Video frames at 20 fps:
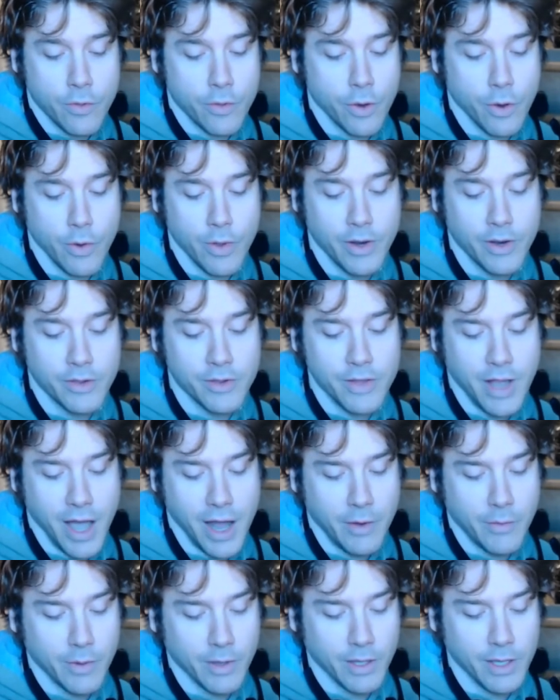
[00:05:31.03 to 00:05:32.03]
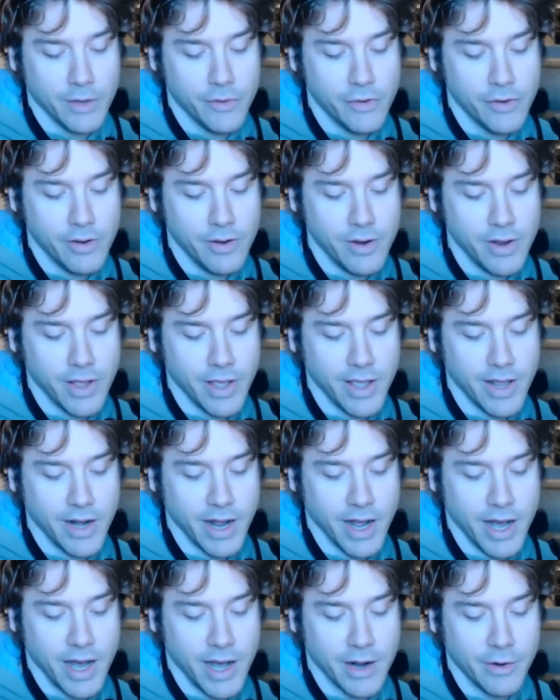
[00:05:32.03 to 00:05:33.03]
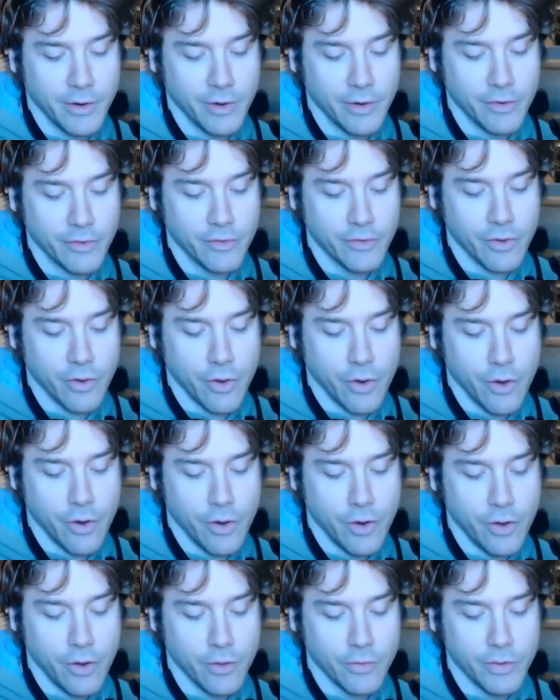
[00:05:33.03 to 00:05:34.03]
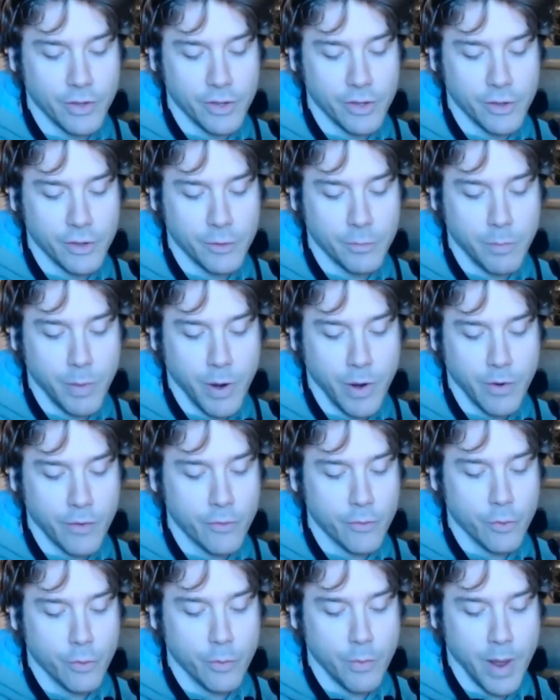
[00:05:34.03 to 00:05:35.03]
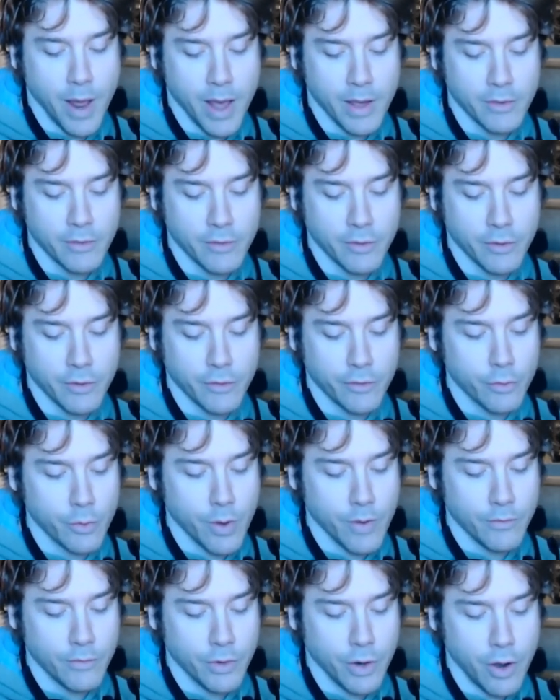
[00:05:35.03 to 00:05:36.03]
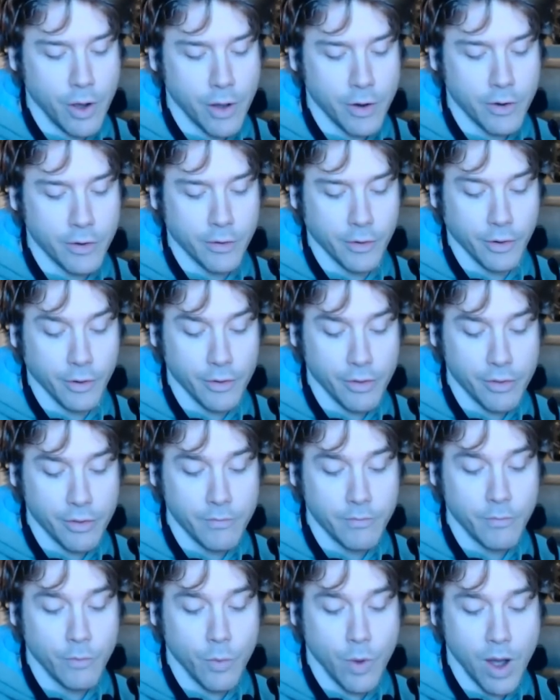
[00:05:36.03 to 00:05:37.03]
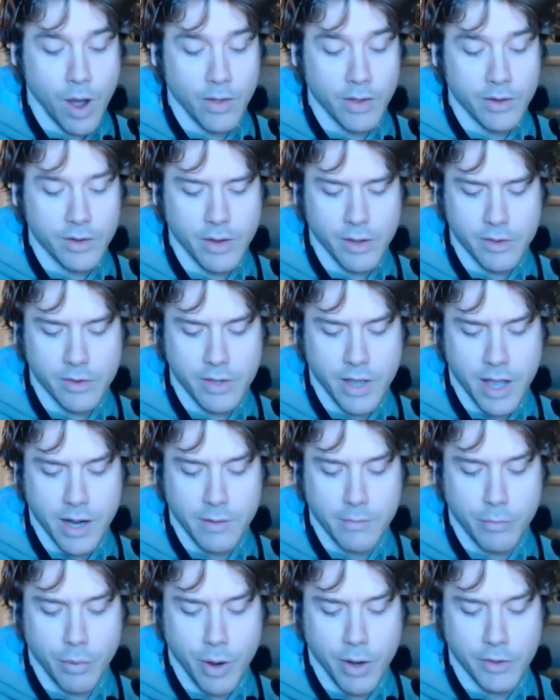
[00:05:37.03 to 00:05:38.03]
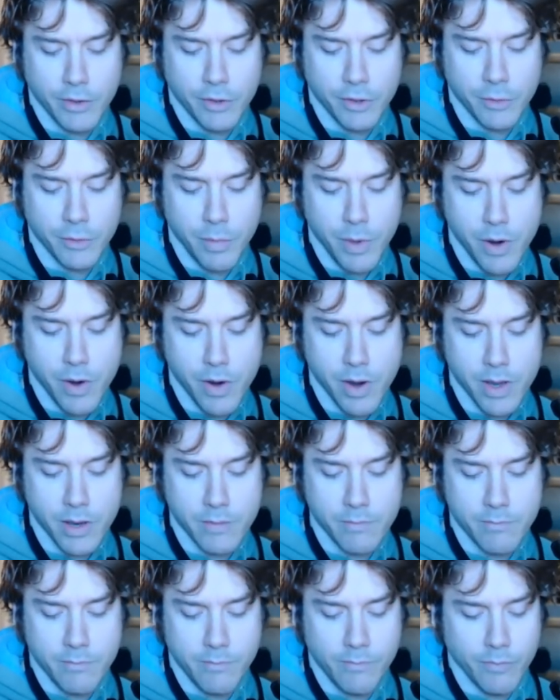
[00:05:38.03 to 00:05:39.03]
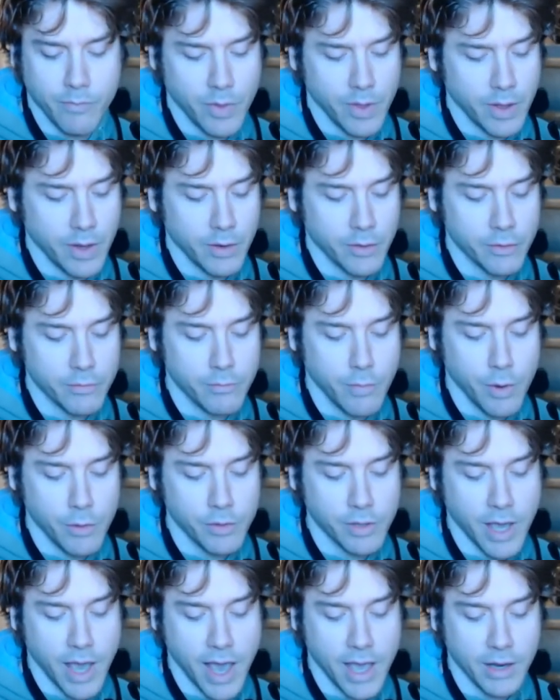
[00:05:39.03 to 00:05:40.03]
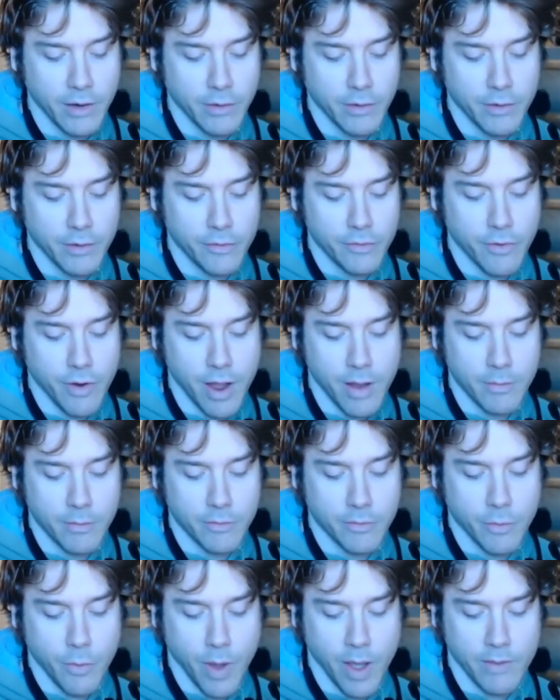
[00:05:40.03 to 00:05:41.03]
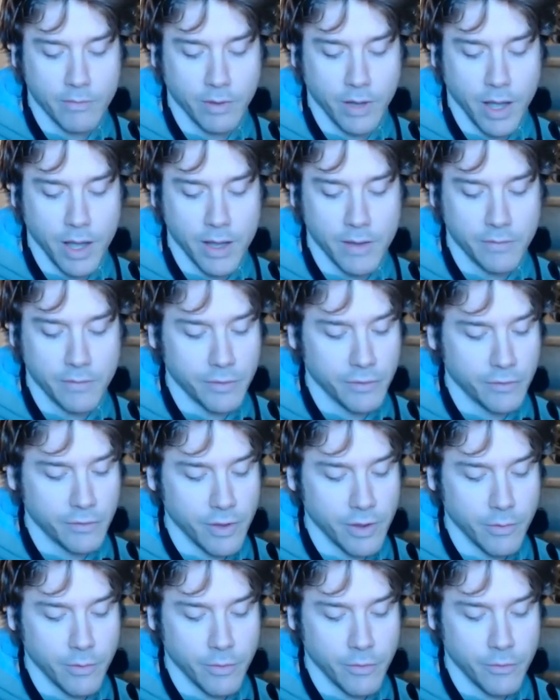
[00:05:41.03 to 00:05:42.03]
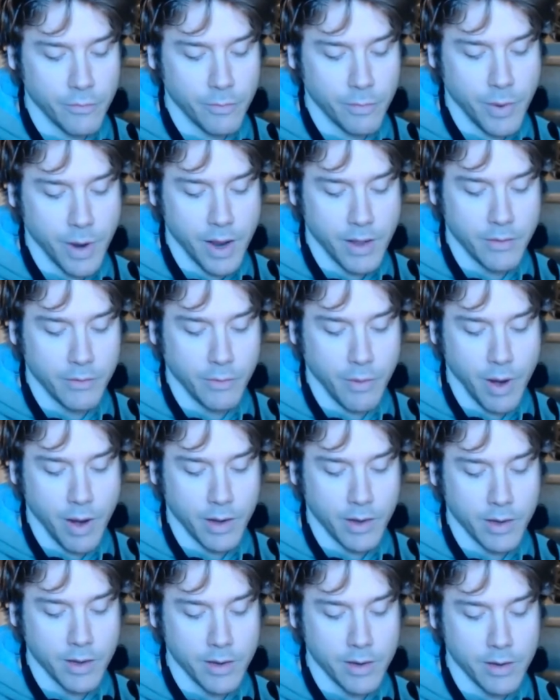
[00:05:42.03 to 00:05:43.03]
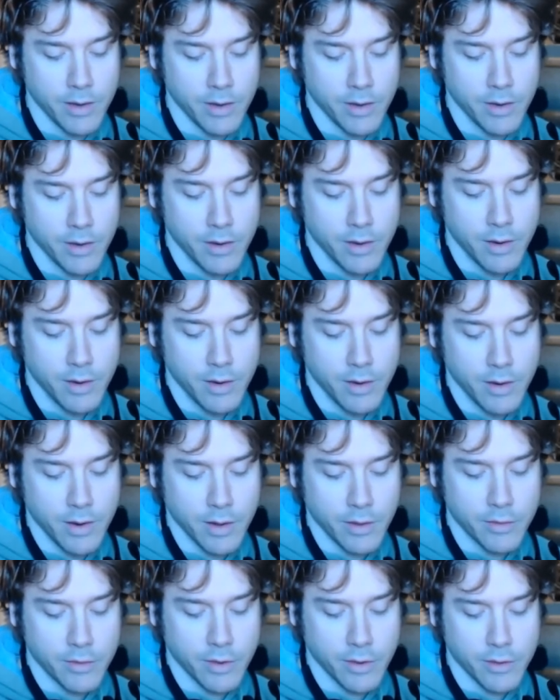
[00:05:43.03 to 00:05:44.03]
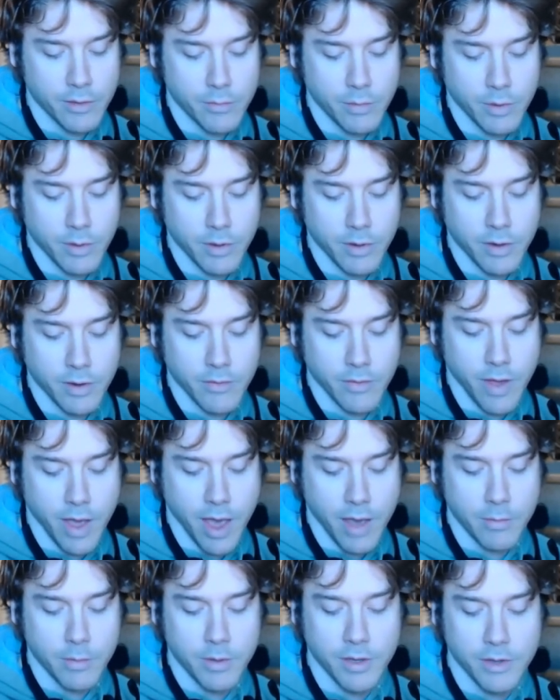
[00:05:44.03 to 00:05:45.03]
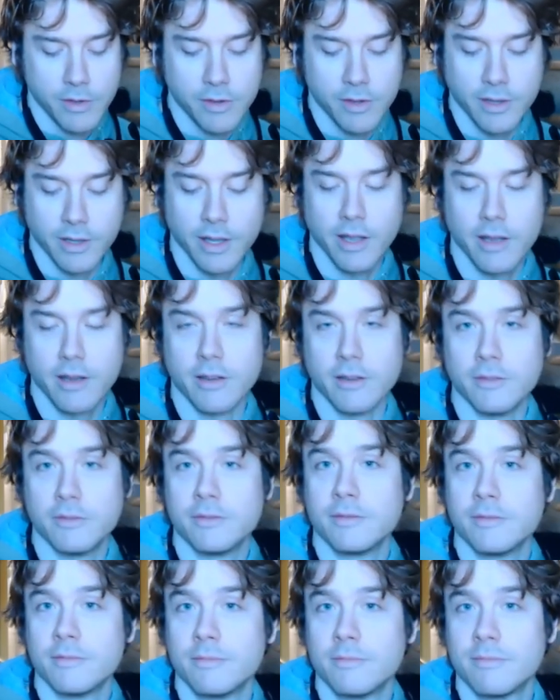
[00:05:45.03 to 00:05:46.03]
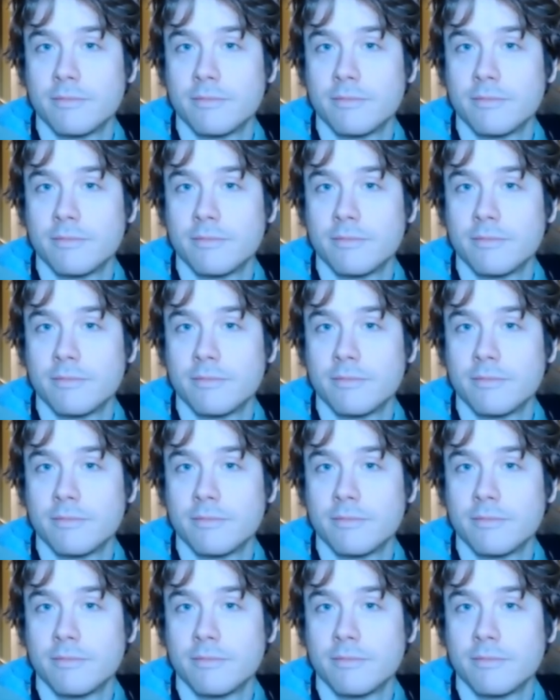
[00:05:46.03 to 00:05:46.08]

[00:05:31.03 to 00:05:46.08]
Though it is not a religion, it honors all the spiritual masters who have taught on earth. While it does not embrace spirit, it is most accurately described as a way of life distinguished by the ready accessibility of happiness and love.